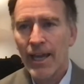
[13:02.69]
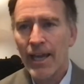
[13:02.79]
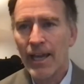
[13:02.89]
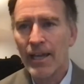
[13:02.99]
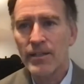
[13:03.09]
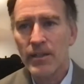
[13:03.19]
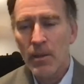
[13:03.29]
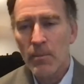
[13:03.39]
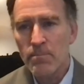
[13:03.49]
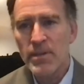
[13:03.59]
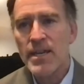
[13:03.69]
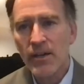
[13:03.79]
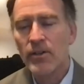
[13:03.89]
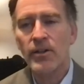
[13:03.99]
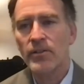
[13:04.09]
and be
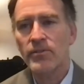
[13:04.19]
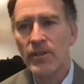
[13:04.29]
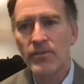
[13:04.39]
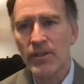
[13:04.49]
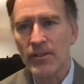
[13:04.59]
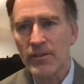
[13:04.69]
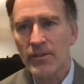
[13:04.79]
her assistant.